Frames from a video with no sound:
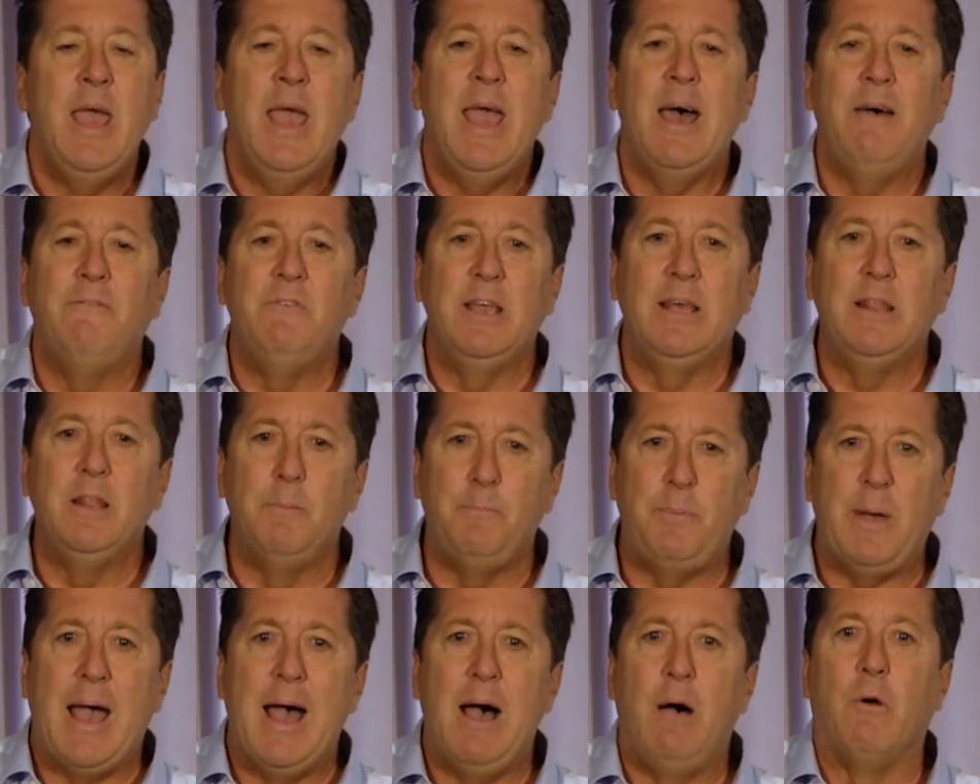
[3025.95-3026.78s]
having the
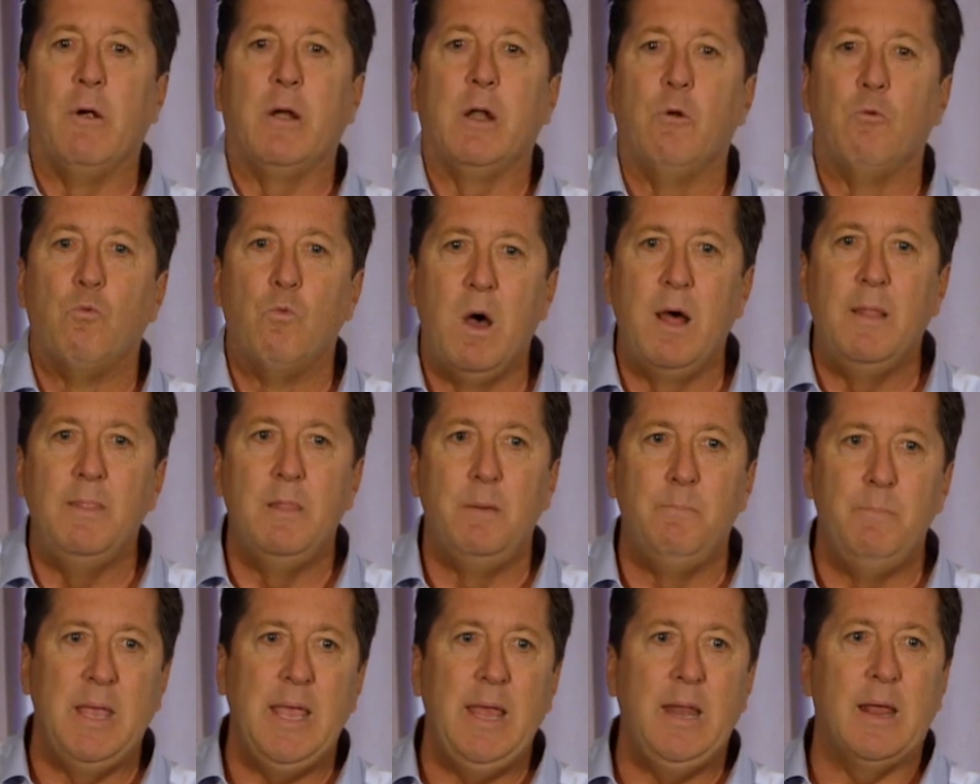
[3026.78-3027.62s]
power to run
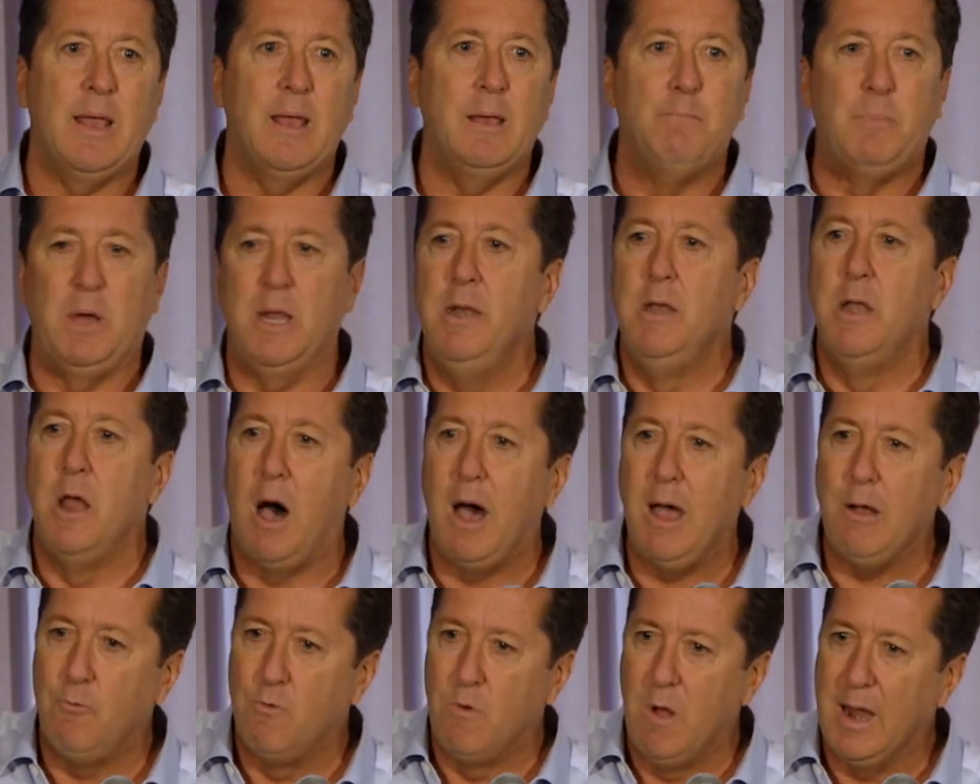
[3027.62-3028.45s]
the meeting but
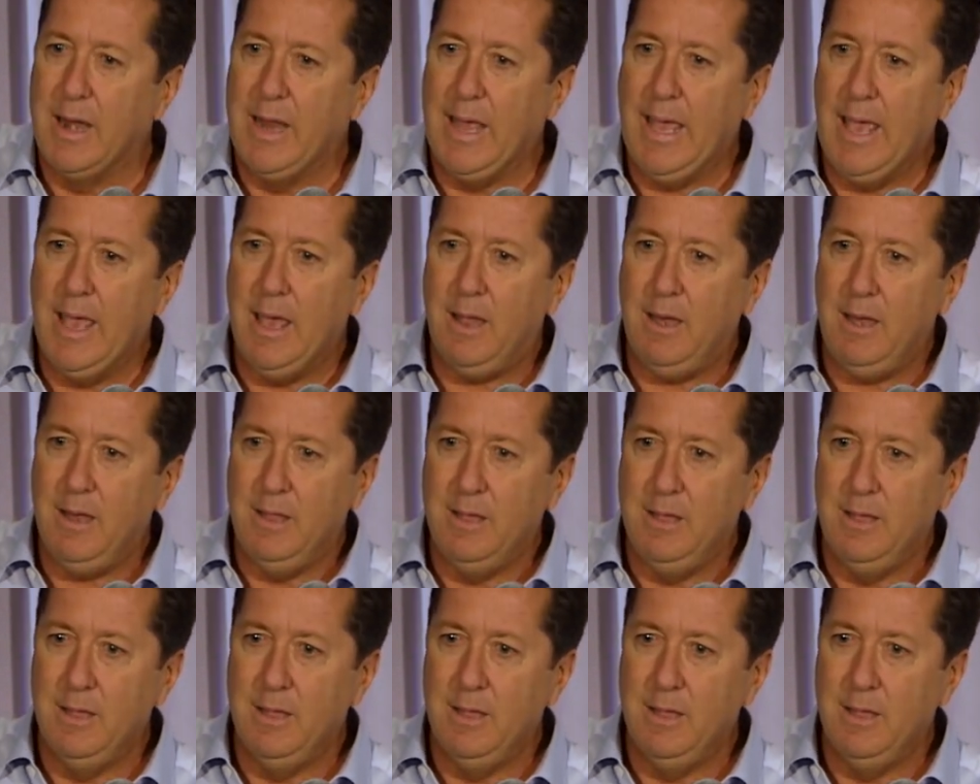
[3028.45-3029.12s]
not running it.